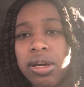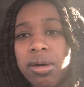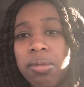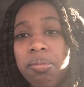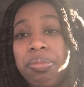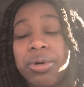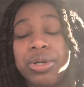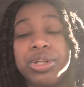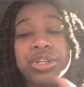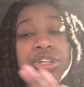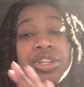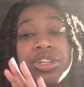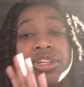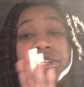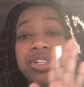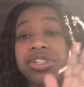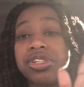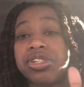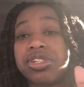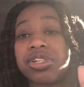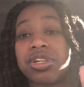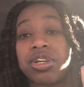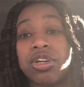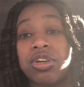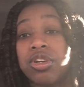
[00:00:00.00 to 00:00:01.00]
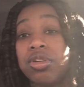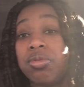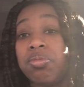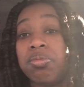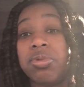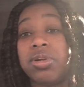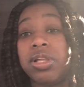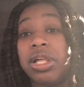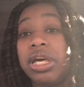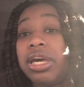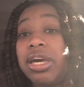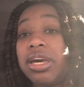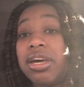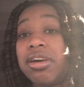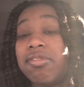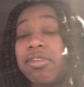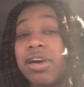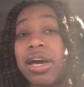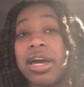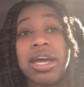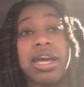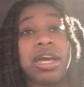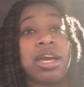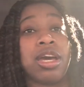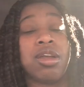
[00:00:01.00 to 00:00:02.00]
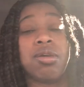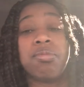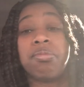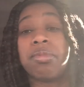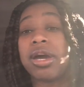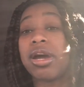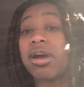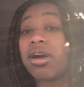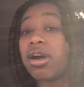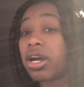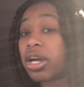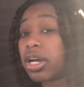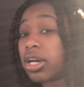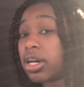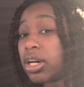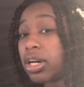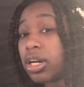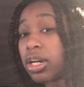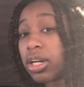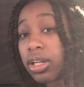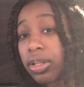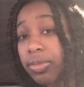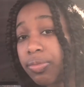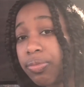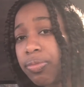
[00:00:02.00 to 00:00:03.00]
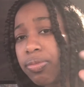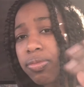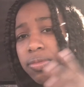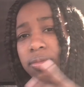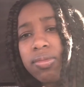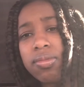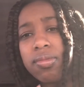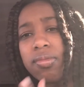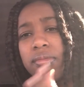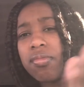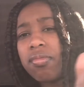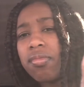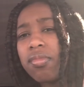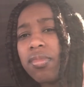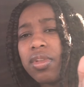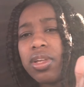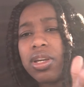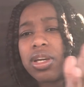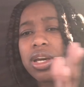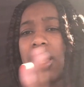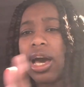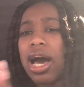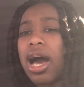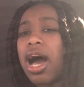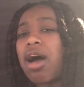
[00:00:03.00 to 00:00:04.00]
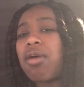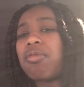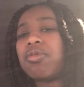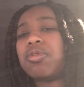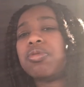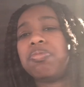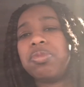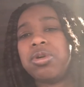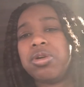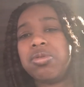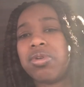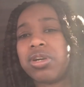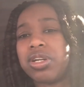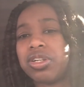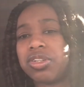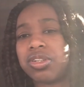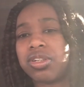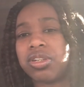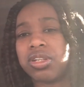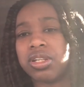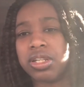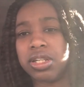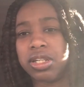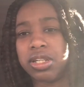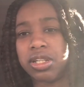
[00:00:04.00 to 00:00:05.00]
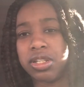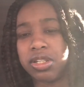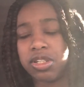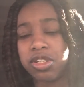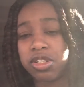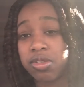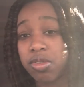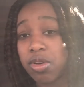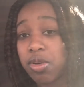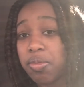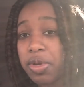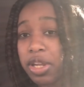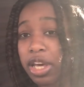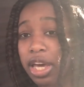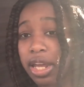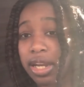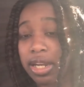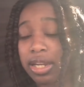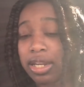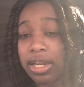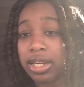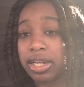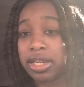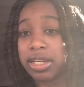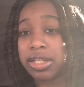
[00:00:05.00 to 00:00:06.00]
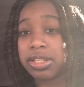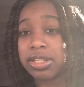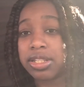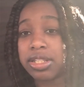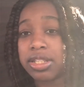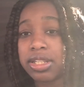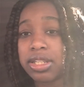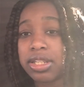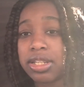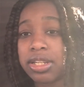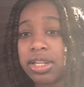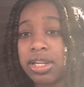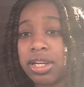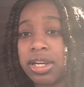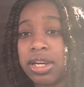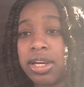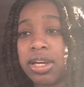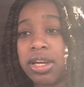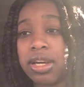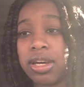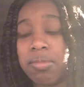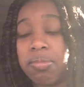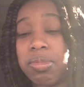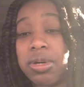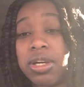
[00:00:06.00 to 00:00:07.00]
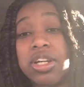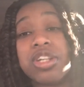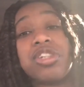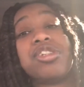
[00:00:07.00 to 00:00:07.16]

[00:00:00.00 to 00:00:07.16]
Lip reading: But she just couldn't believe that in America, I would be racially discriminated against. Because